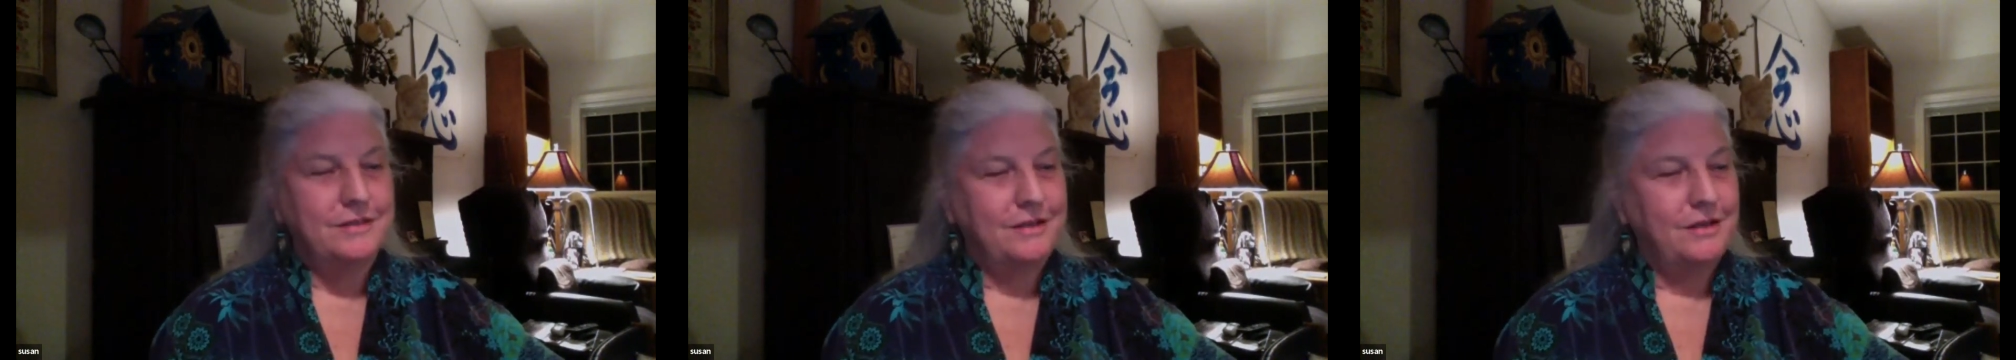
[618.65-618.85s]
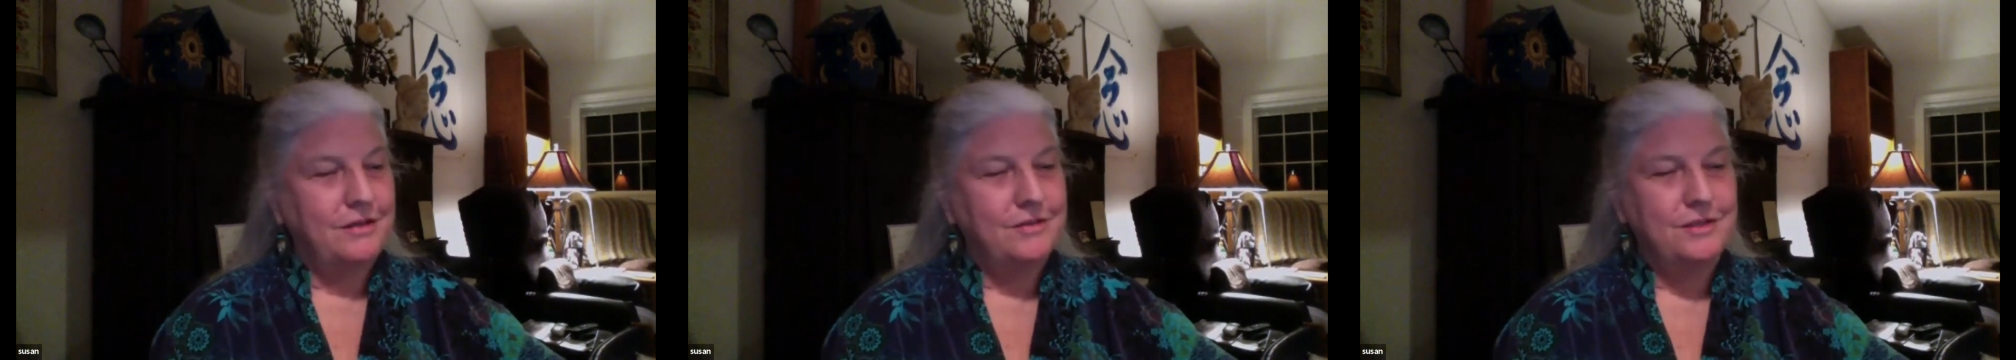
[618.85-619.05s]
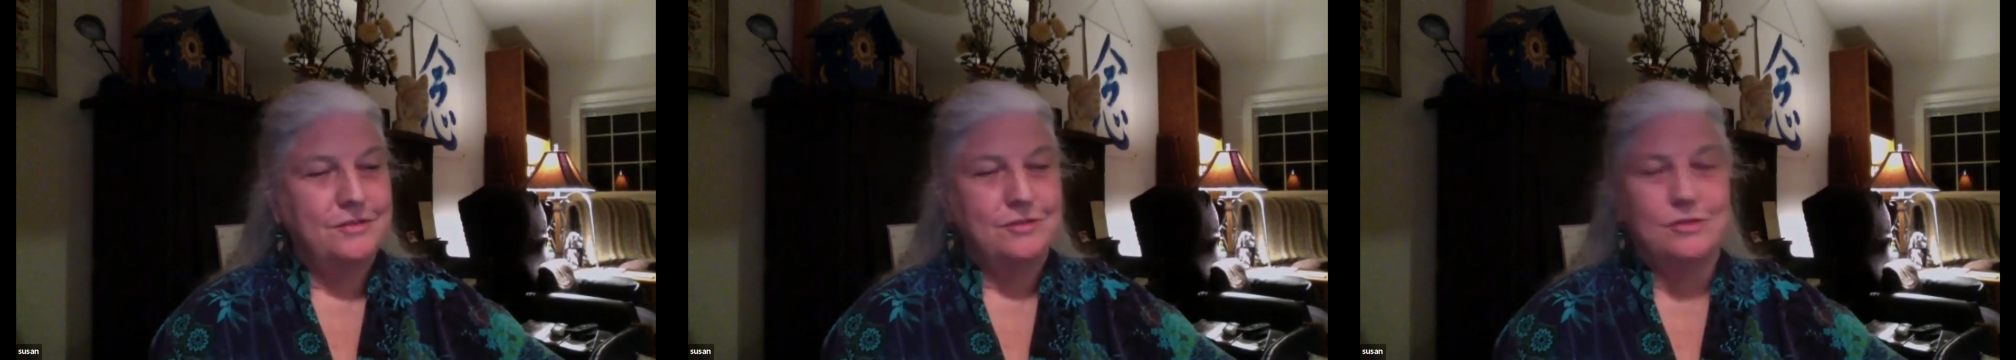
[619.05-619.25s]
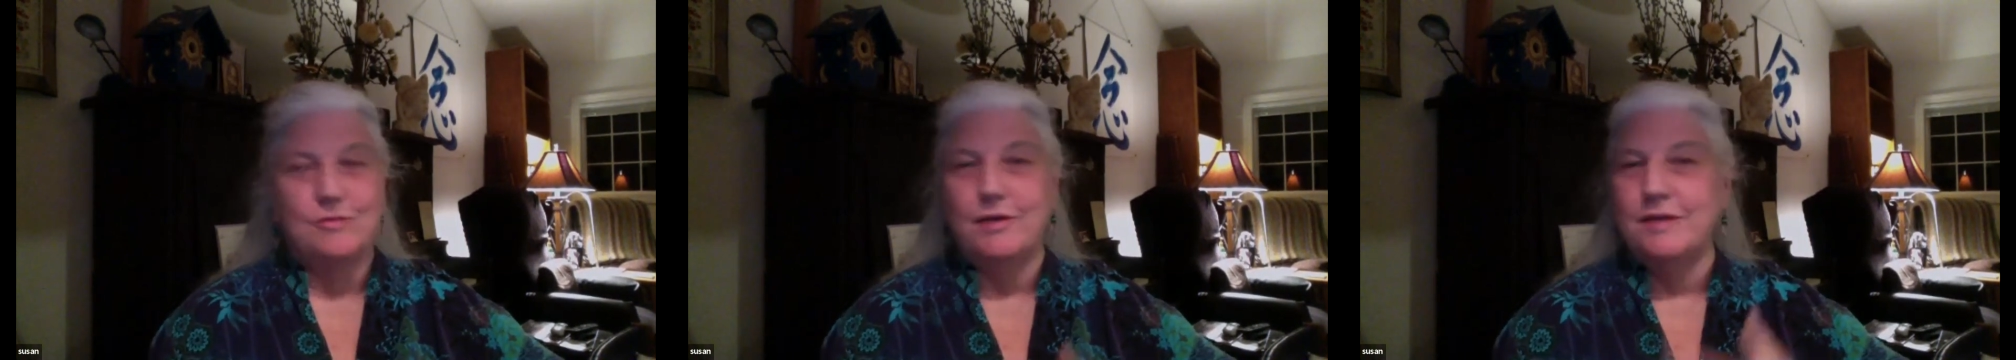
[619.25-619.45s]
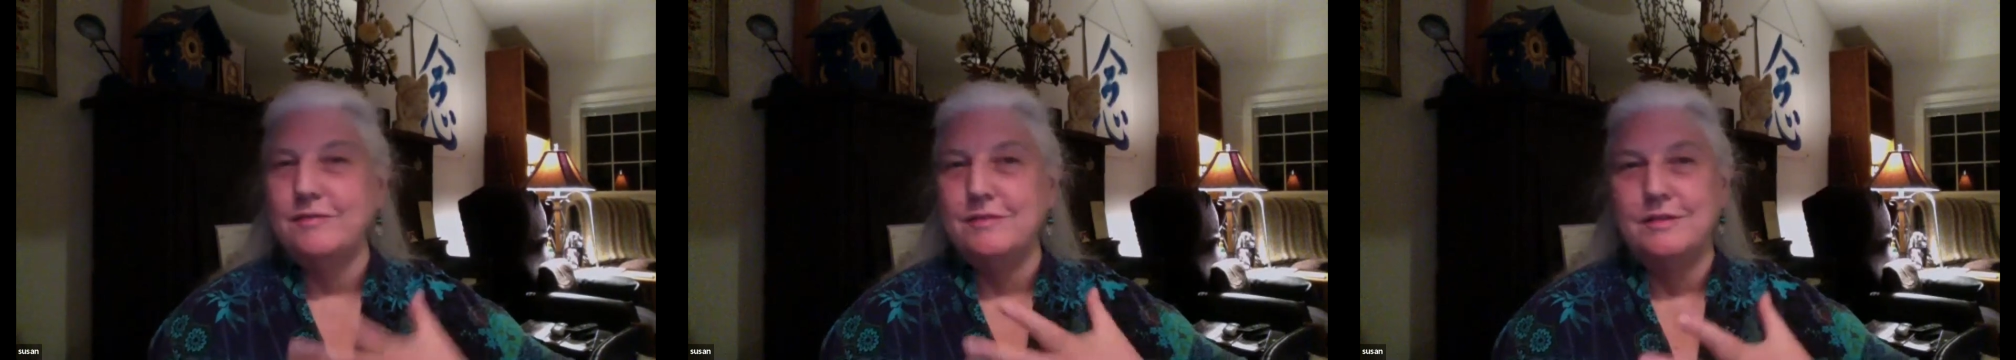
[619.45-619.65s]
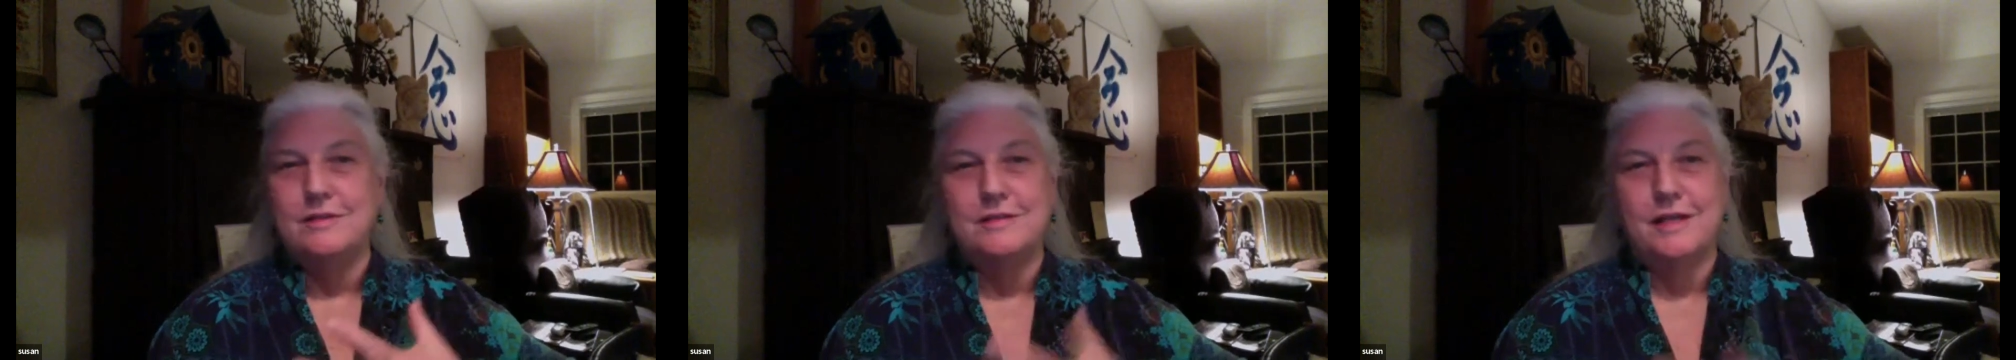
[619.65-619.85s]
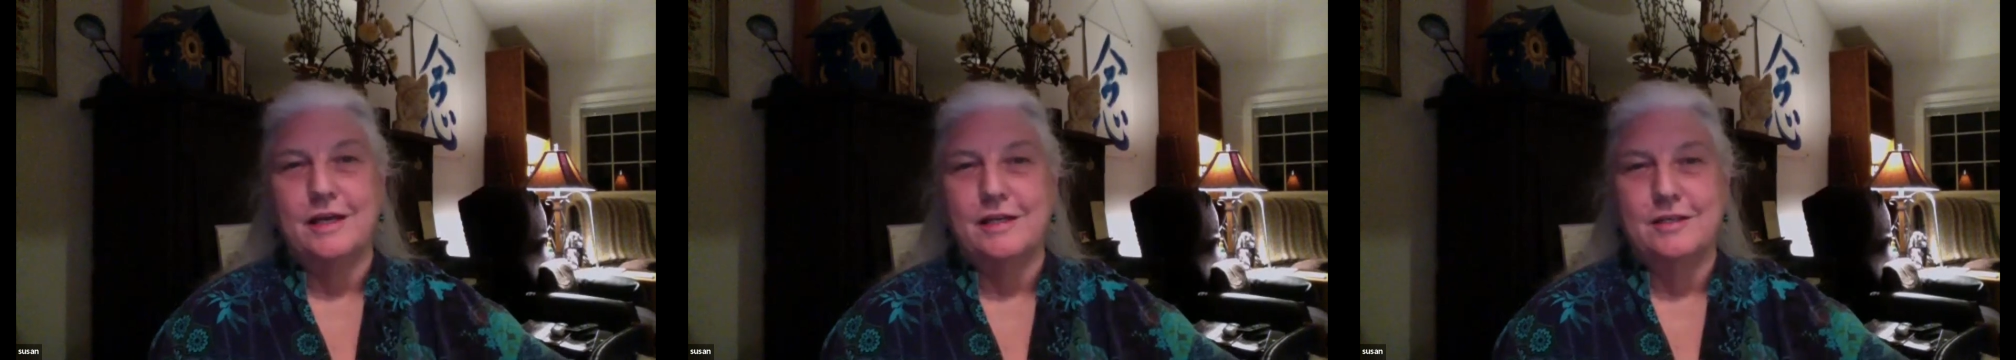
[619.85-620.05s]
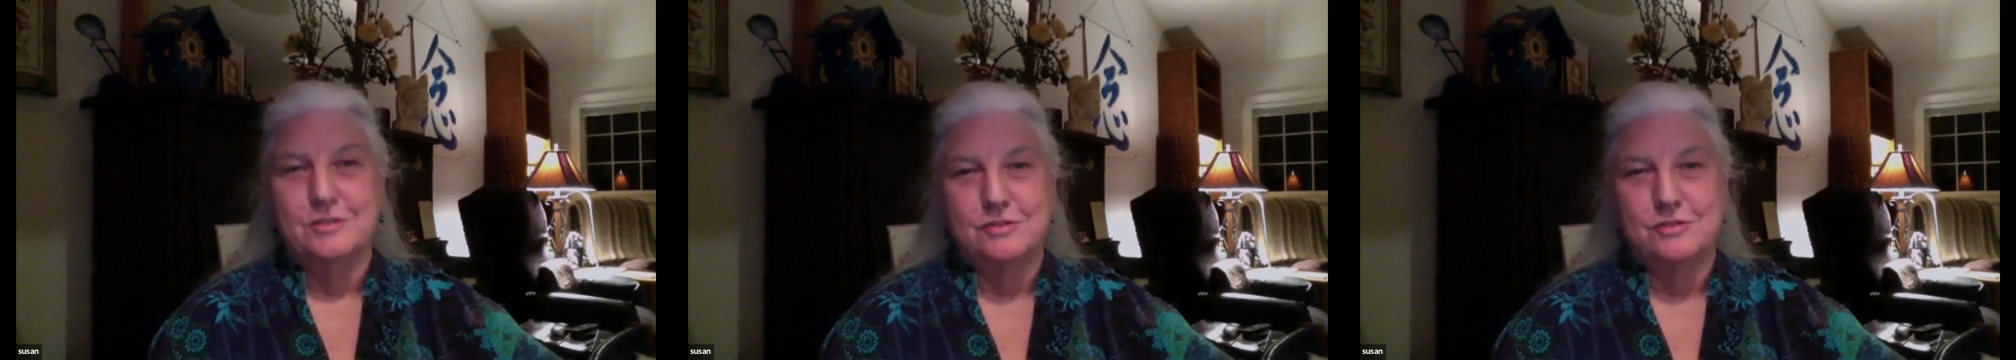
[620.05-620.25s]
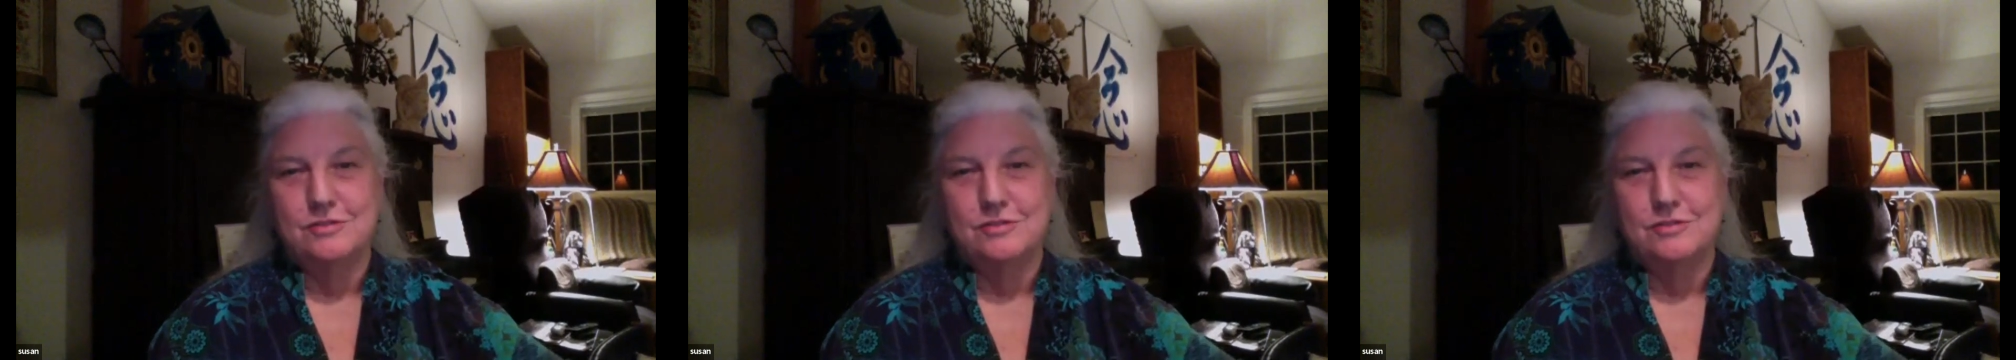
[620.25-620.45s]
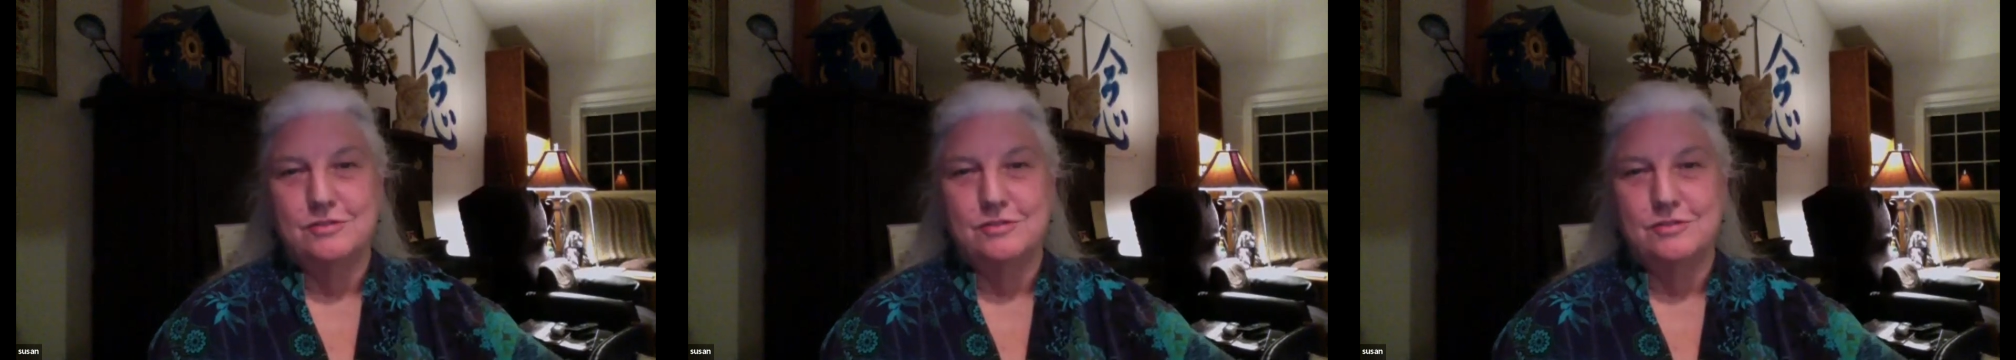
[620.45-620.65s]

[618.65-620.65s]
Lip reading: all these crazy neck issues.